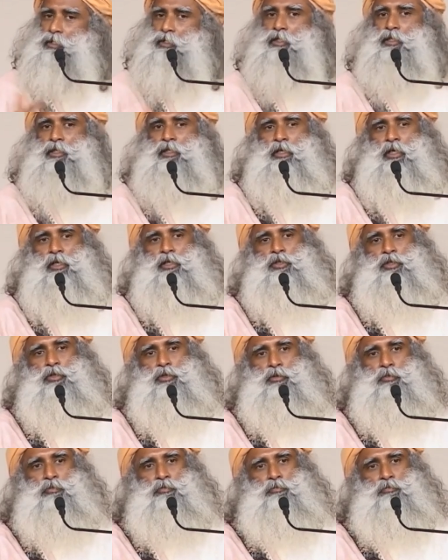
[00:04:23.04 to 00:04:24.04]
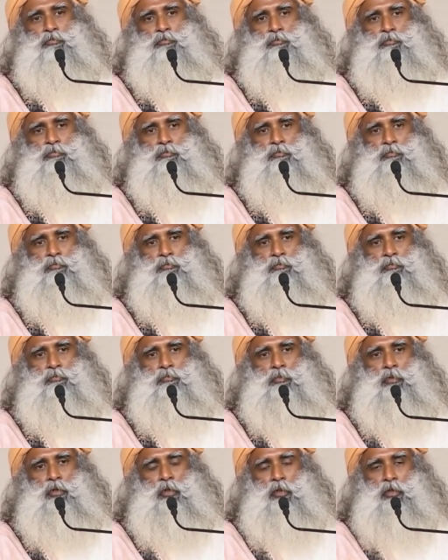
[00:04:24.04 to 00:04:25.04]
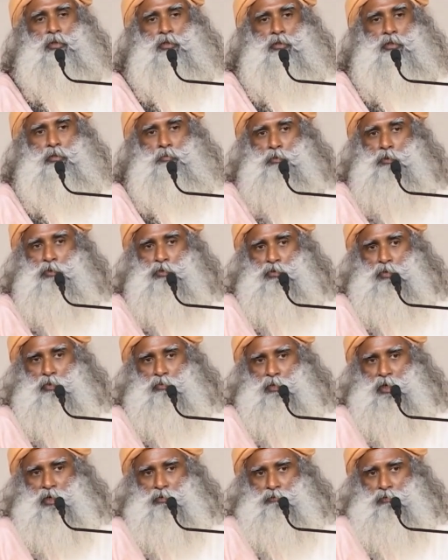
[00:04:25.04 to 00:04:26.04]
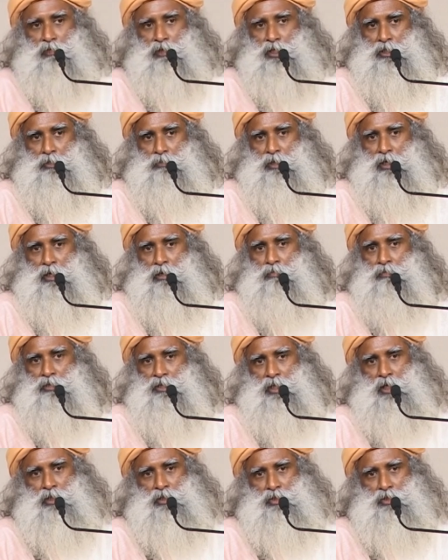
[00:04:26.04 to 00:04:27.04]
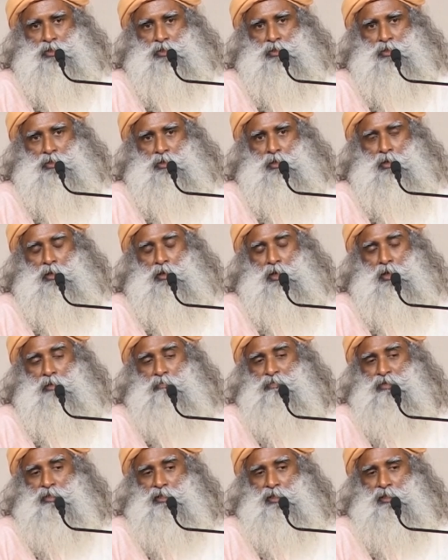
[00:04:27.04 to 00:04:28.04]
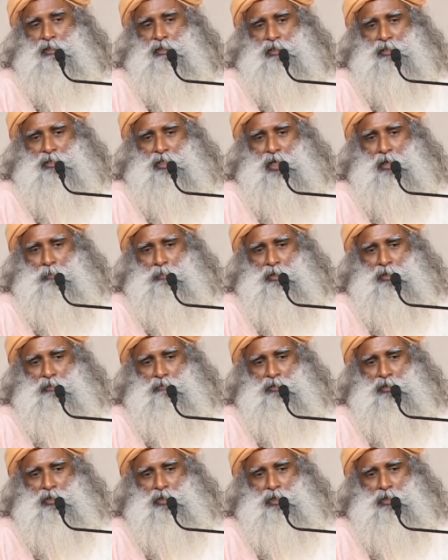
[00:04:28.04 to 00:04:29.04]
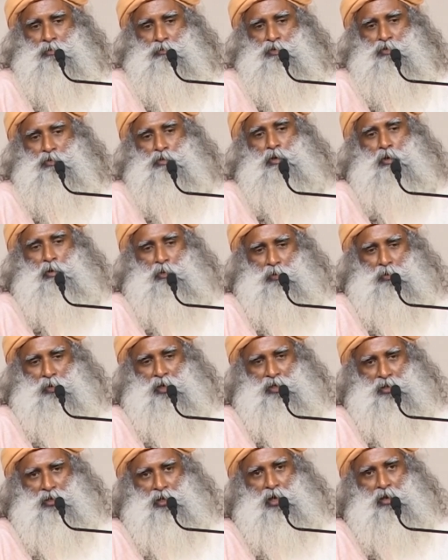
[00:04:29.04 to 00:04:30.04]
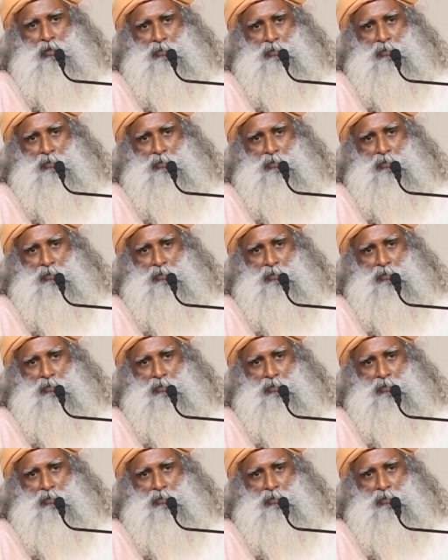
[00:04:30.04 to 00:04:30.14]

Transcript: man sitting next to you. Suppose your wakefulness becomes such, everything that's happening within him you know right